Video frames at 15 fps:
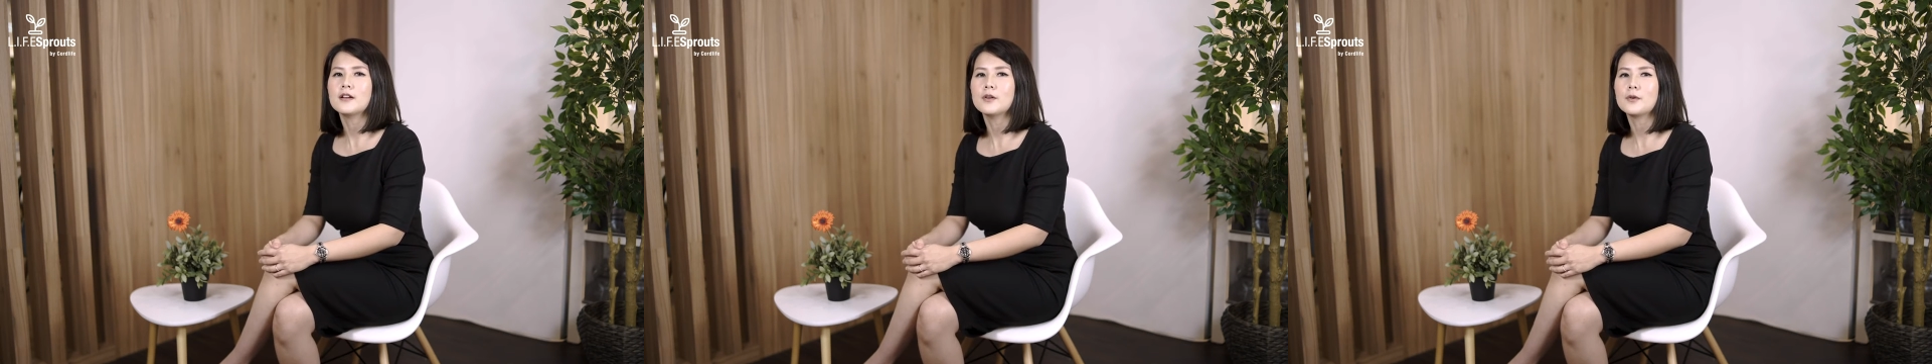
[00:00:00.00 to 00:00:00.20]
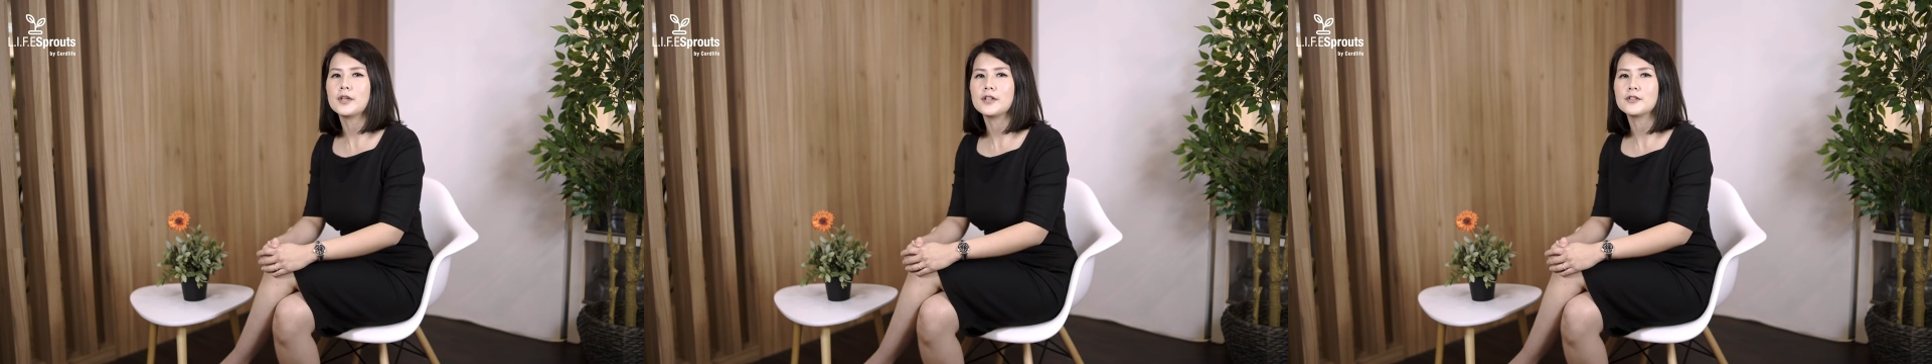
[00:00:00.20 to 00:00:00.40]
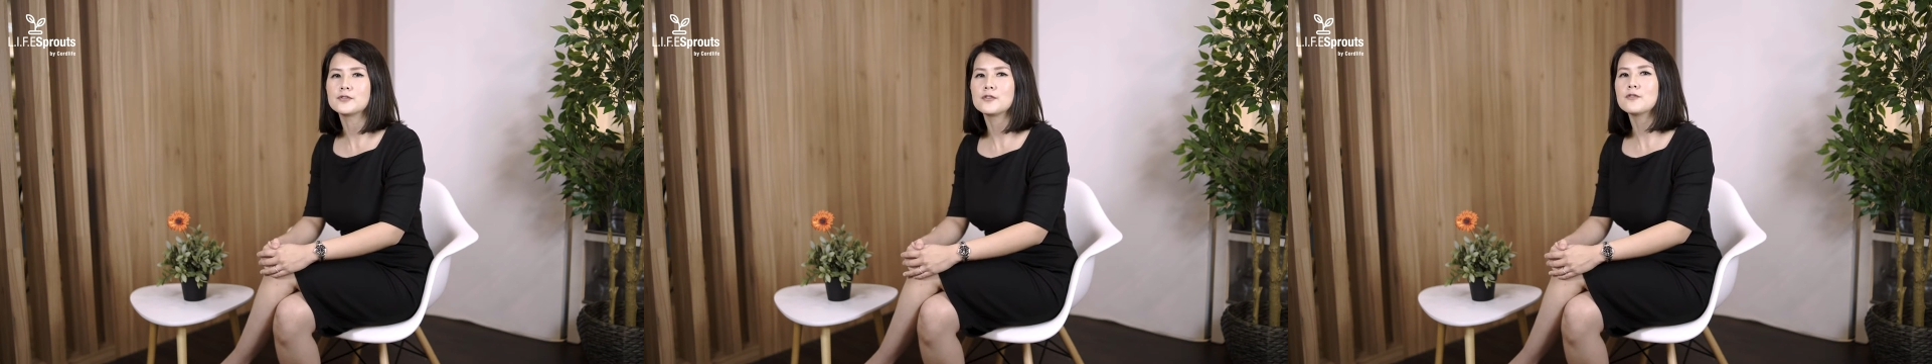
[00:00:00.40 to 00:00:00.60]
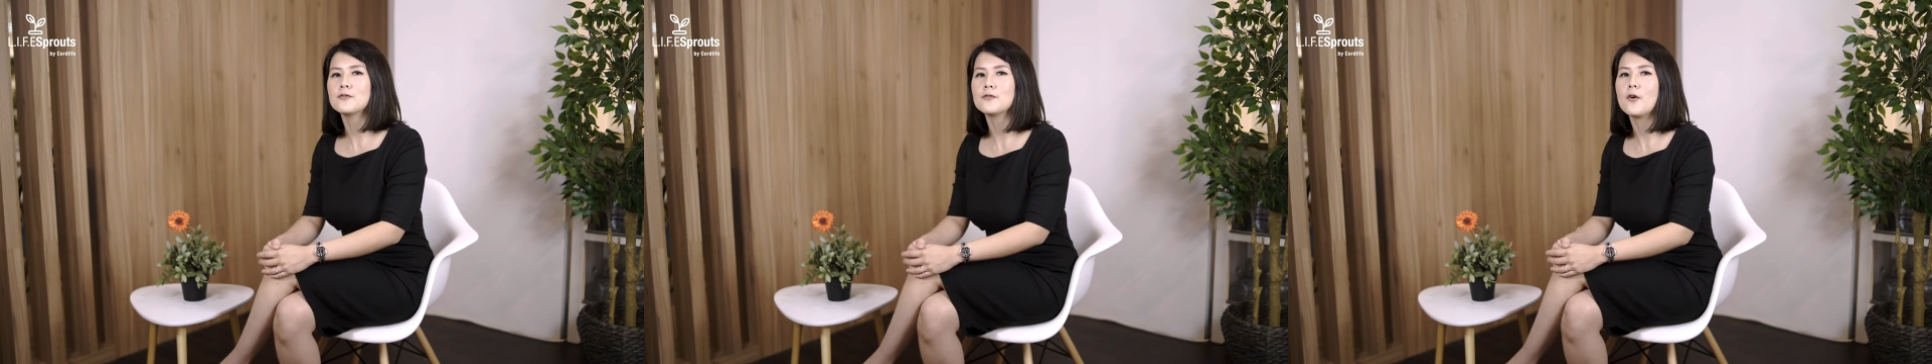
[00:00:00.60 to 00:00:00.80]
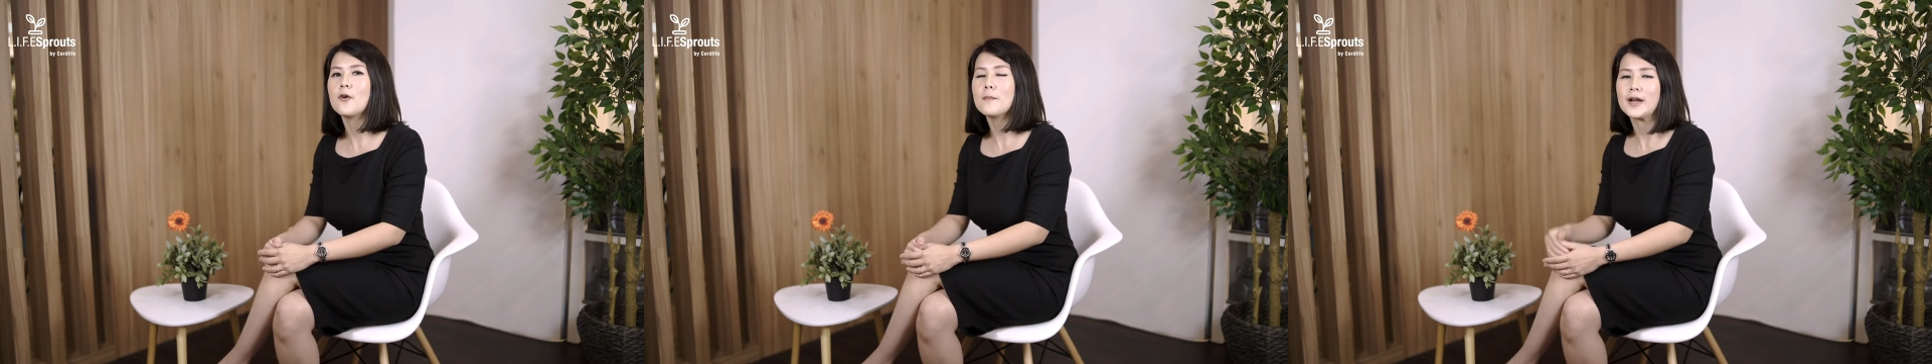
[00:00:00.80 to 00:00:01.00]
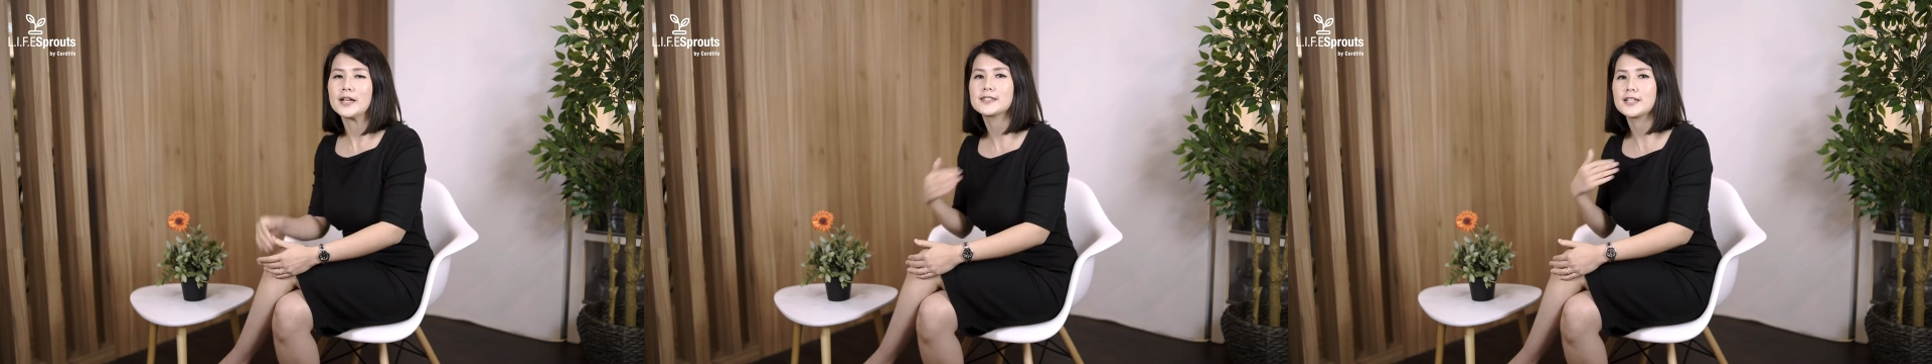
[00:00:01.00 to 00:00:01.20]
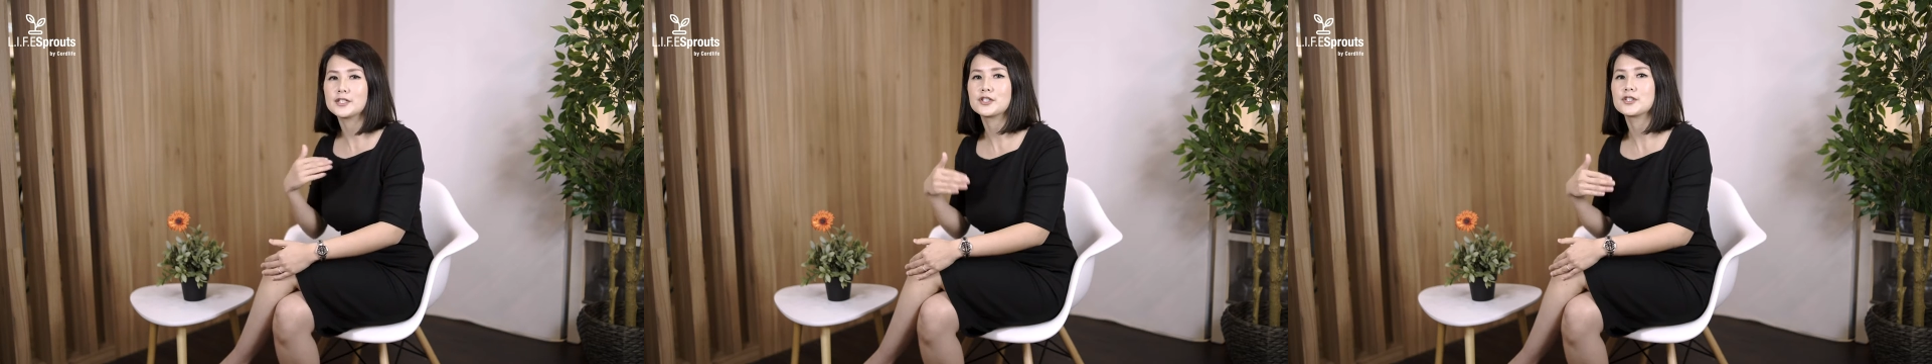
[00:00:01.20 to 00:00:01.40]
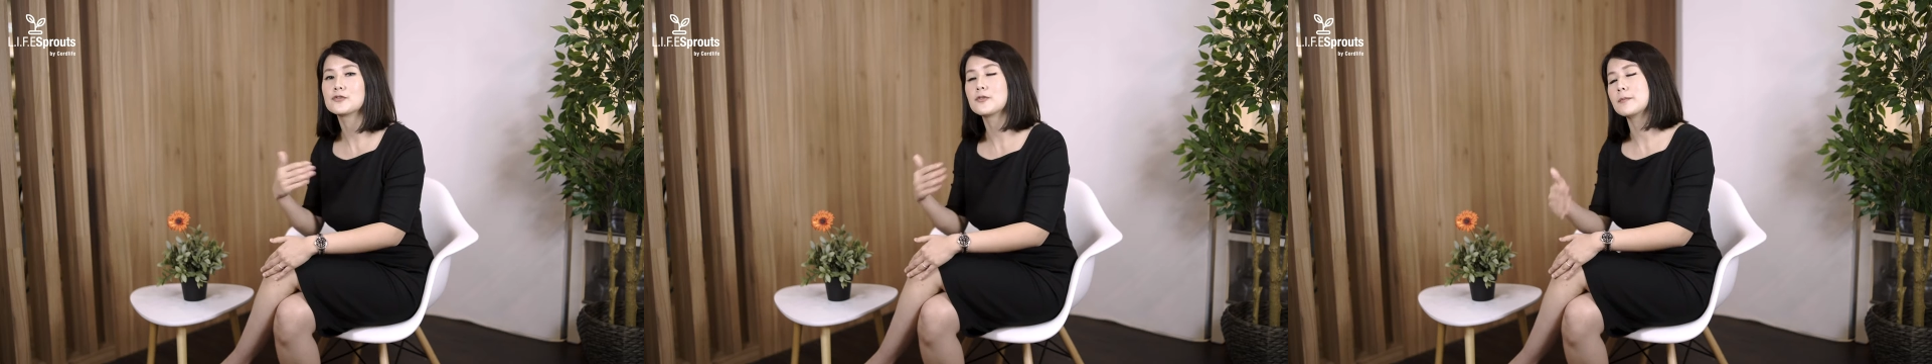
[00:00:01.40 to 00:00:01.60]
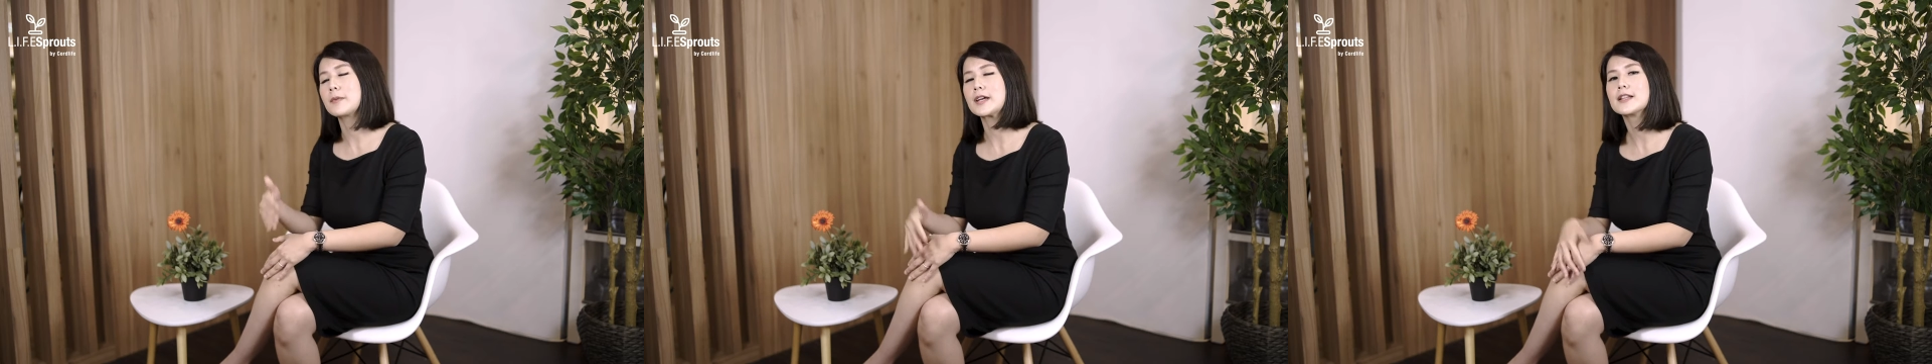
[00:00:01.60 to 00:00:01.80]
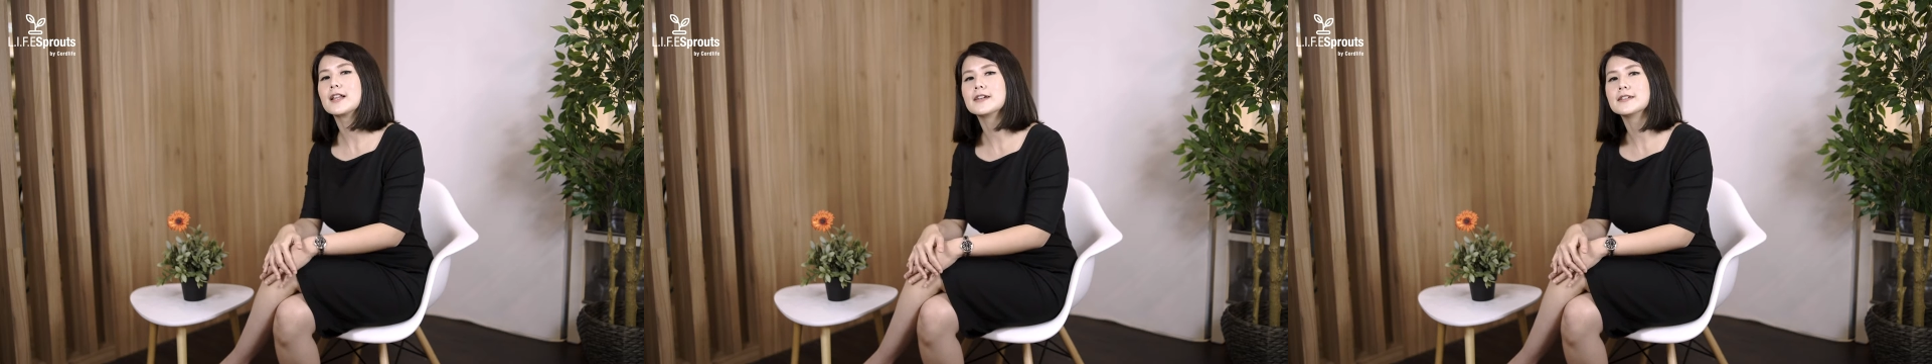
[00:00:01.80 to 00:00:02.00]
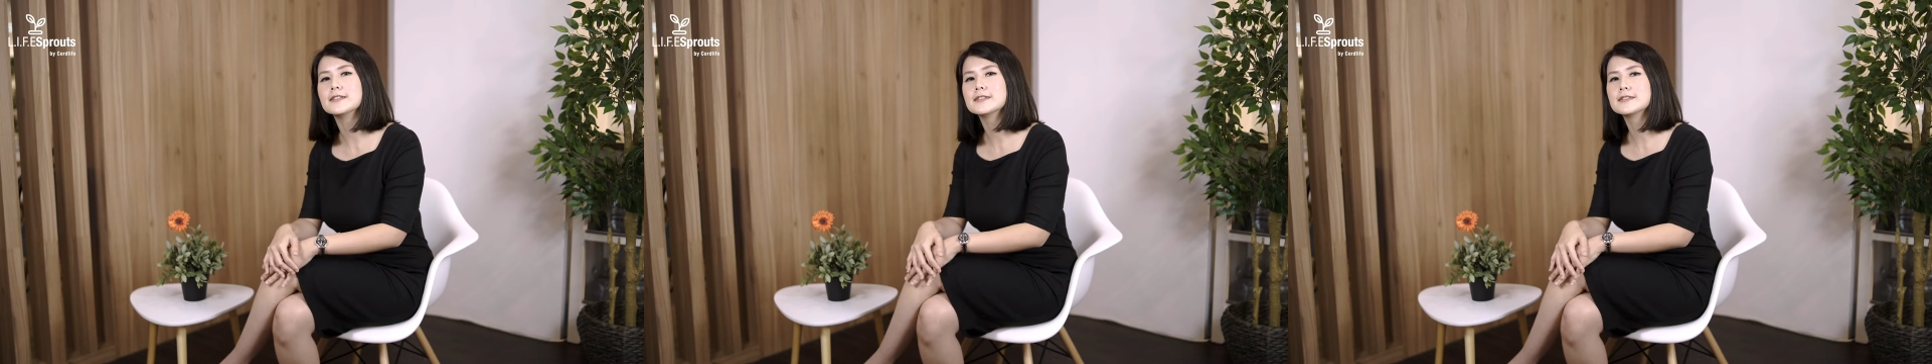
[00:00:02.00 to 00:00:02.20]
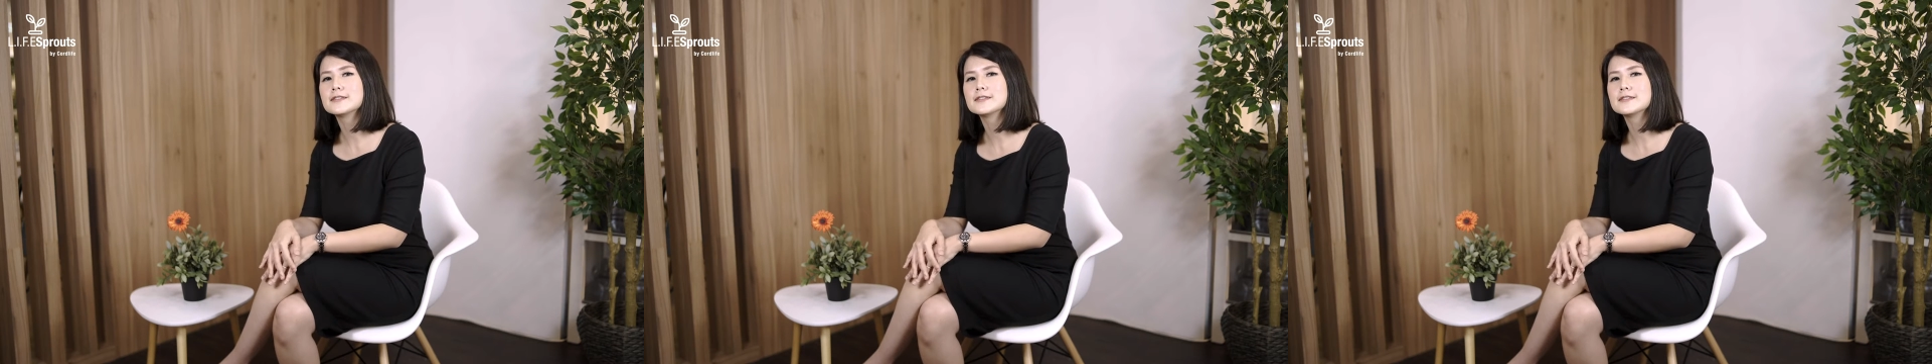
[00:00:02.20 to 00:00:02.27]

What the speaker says: Okay, so all my sessions with my clients,